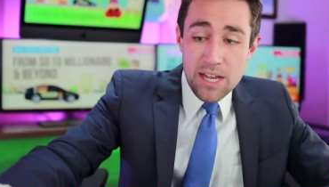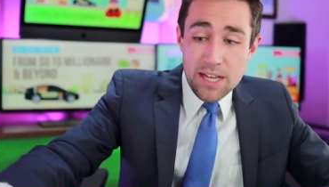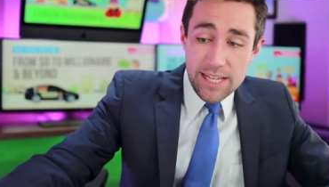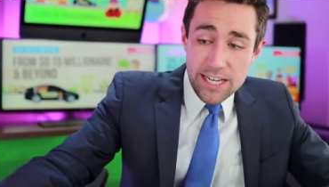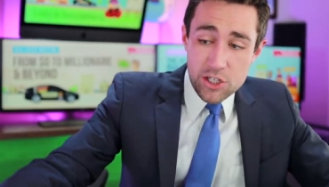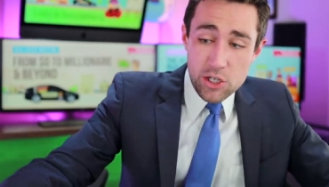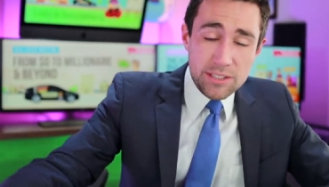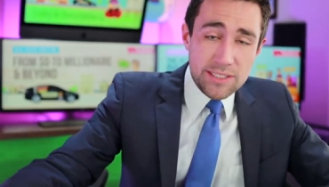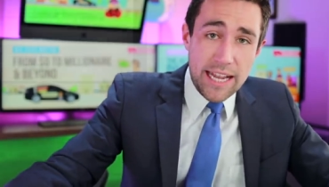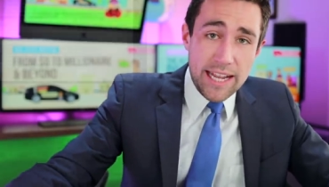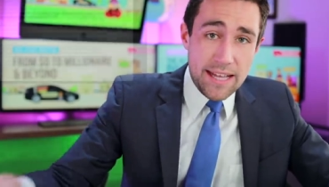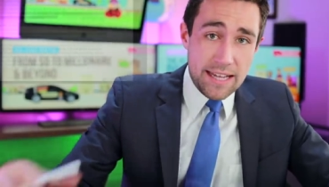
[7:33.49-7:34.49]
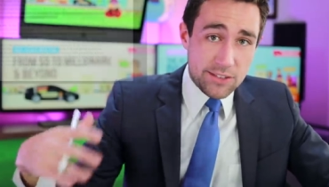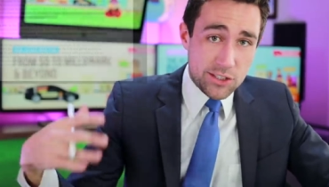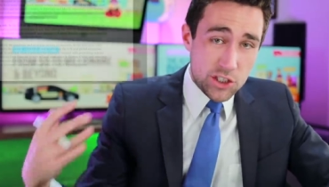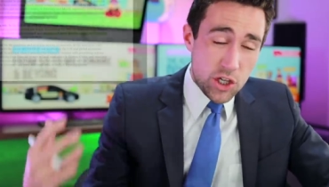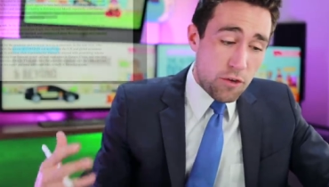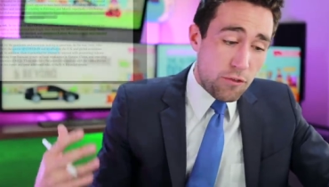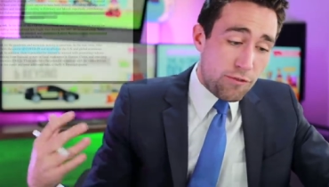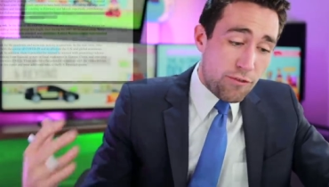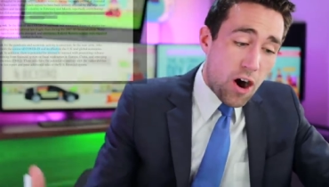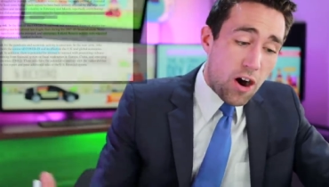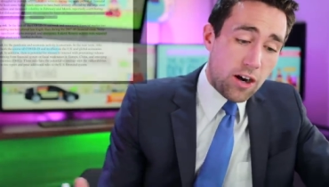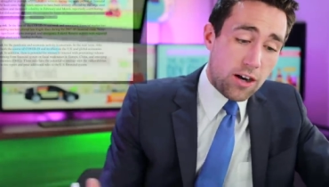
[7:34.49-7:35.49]
They do say that so
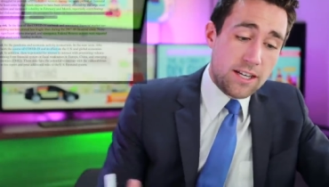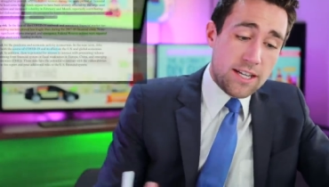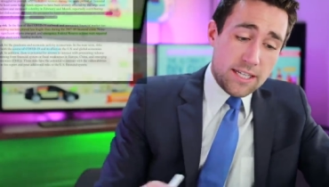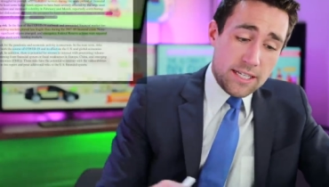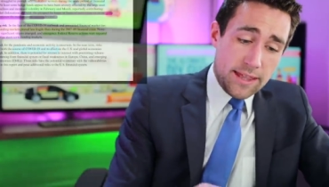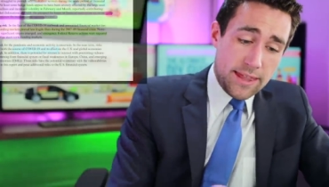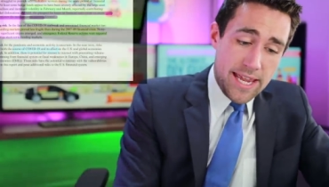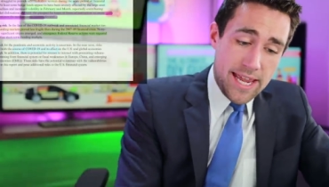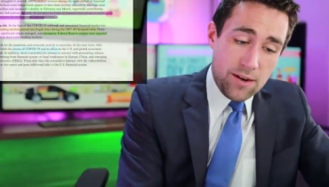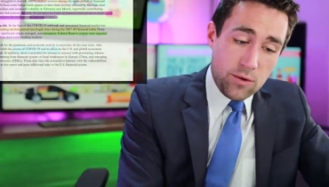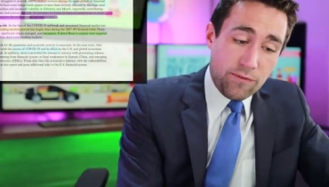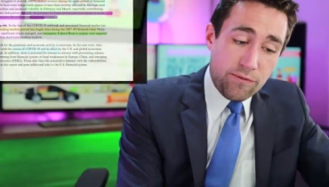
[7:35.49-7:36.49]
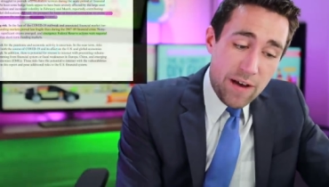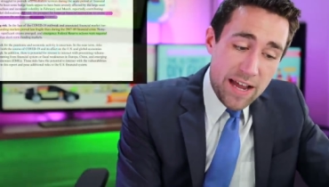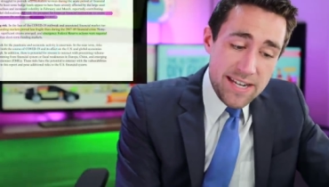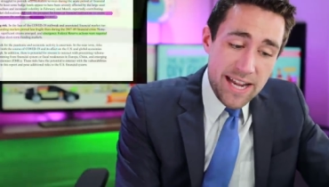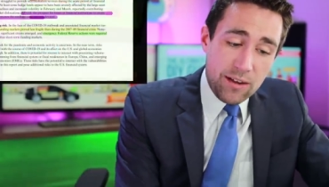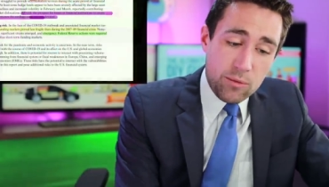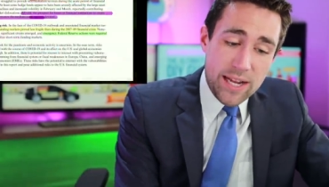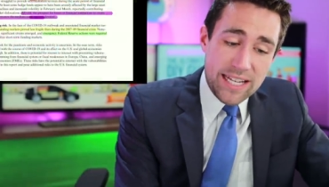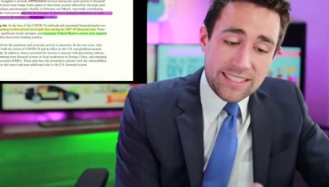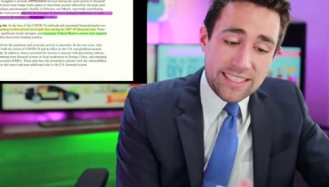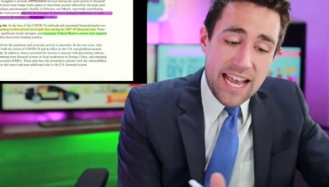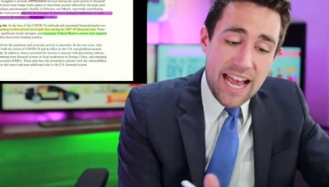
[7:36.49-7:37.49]
far, the funding
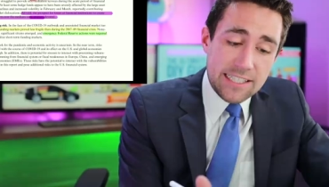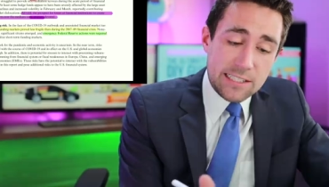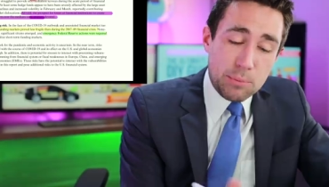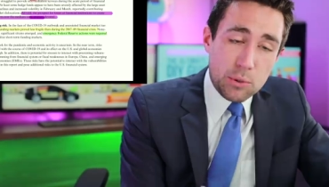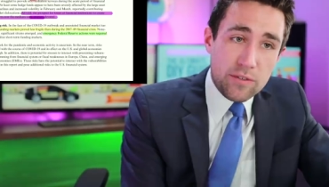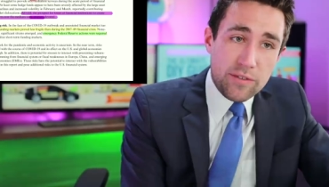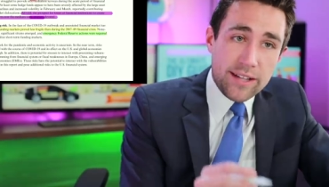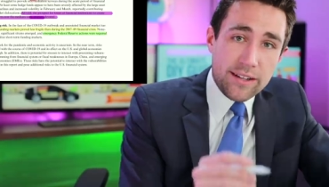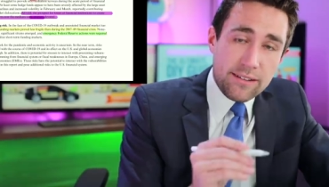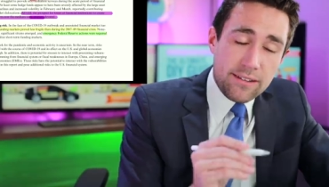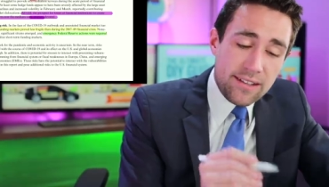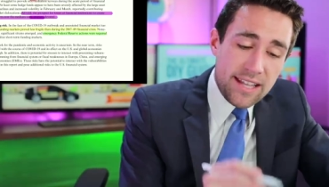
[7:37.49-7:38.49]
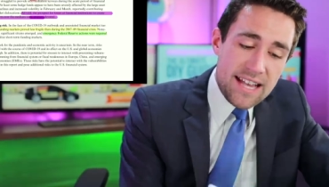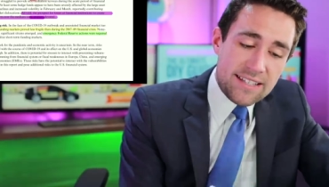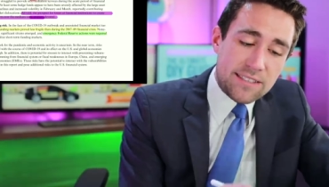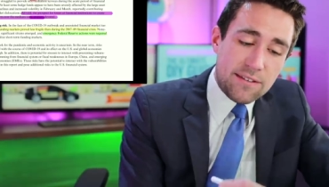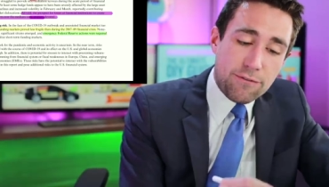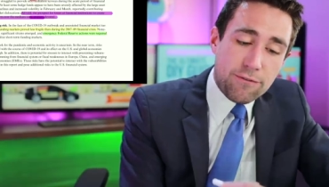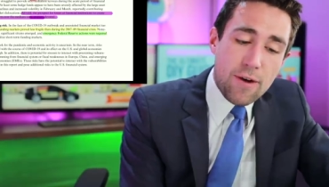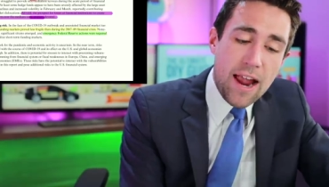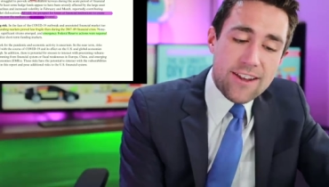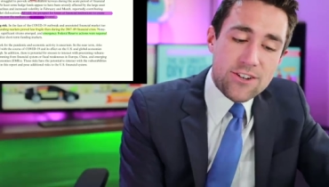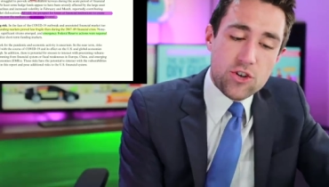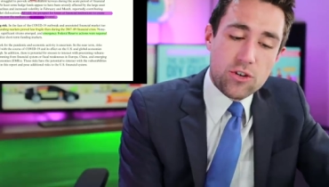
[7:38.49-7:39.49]
risk has proven less
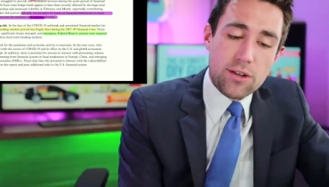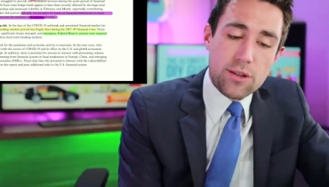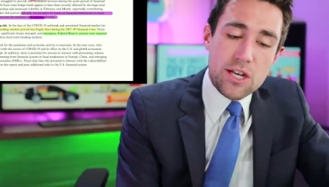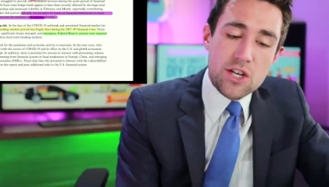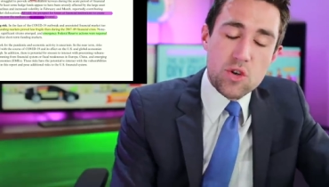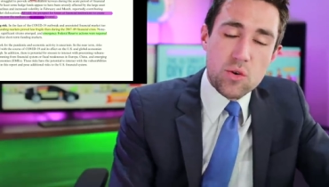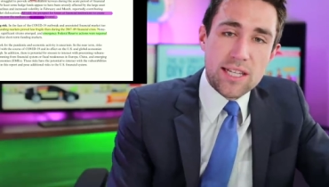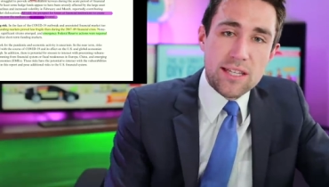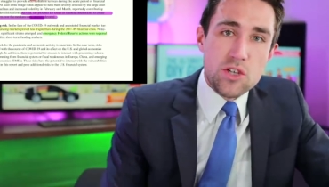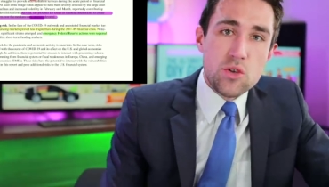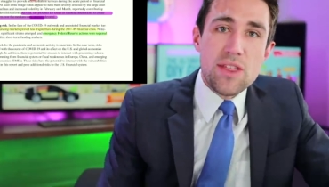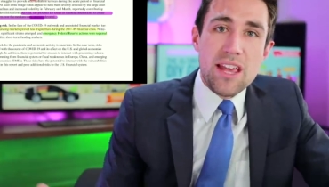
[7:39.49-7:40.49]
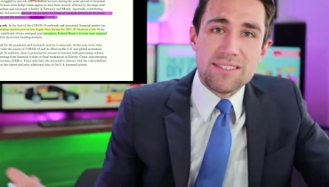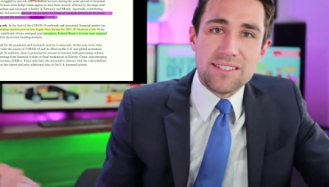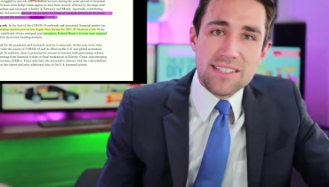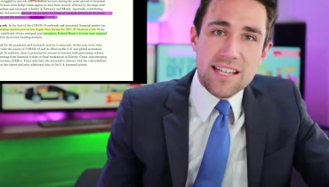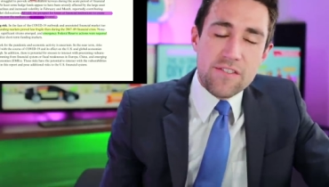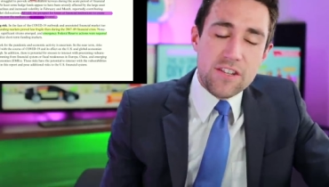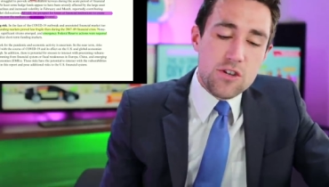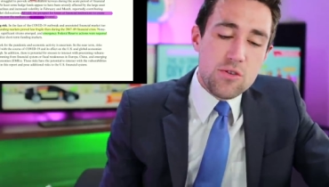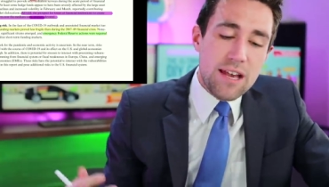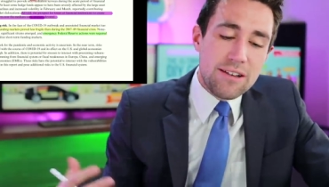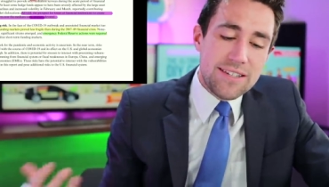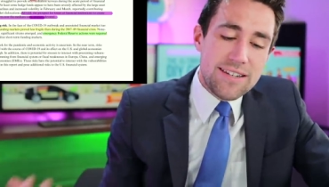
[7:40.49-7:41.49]
fragile than during the 2007 to
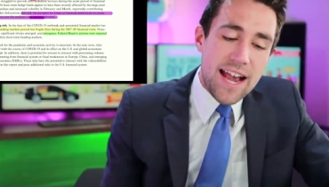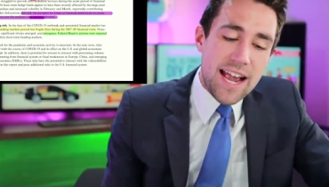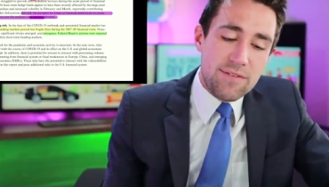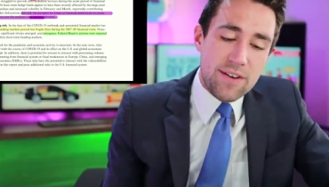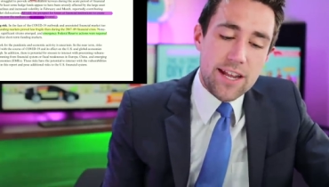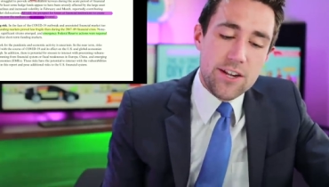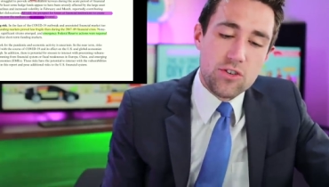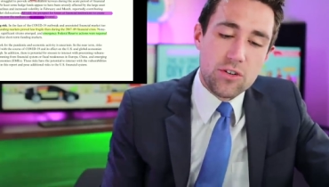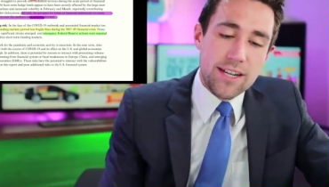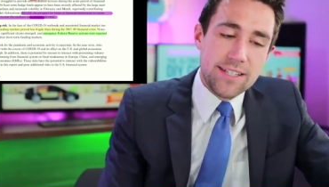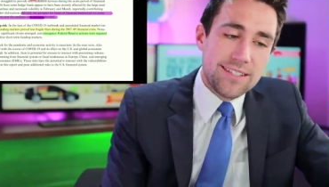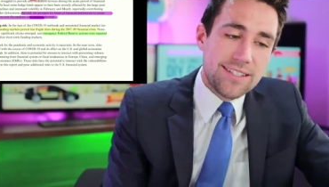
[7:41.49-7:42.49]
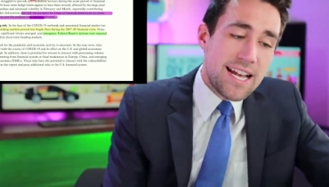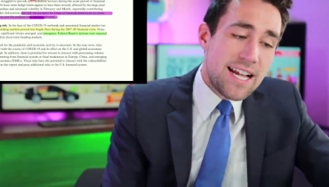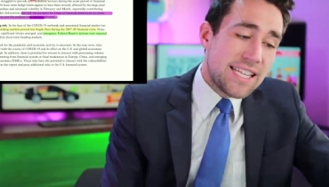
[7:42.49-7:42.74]
2009 financial crisis.